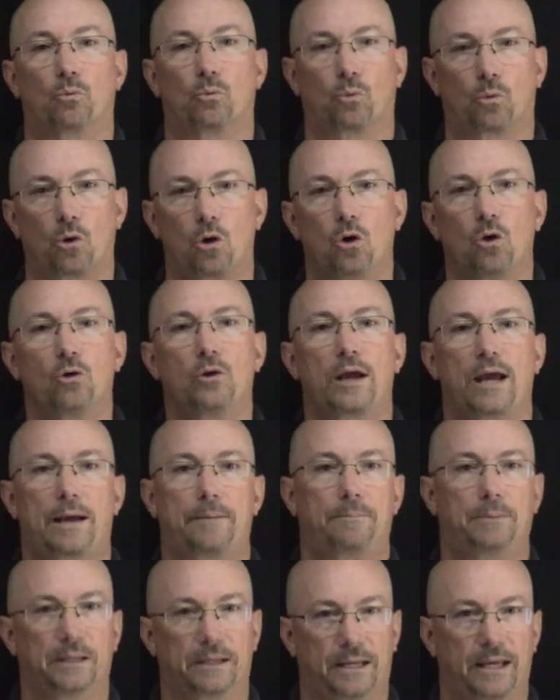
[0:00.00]
rogue
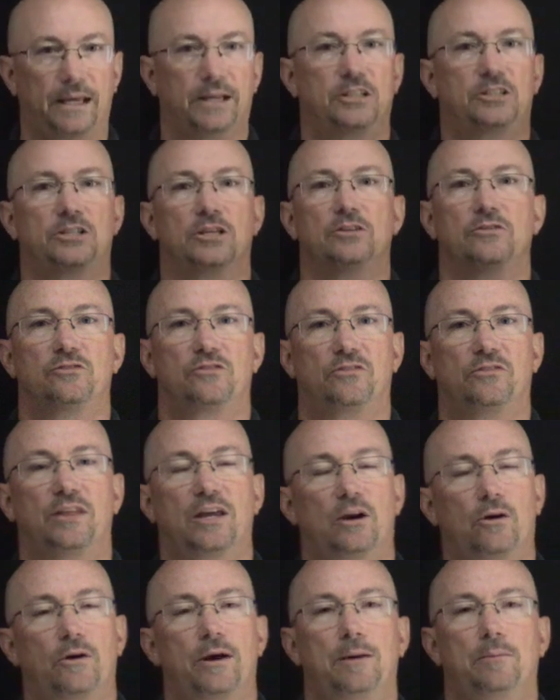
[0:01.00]
applications
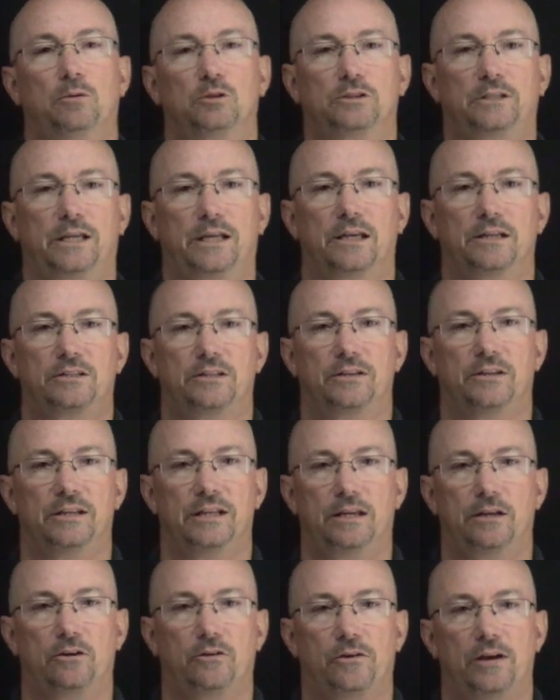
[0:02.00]
that are able to get to
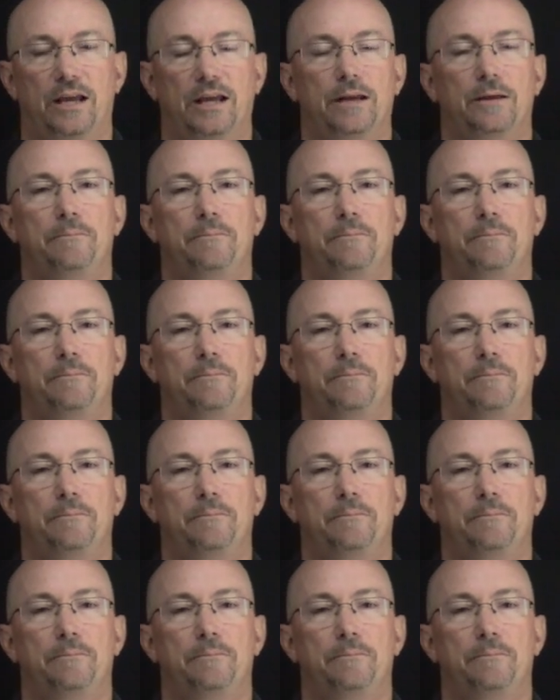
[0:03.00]
the internet.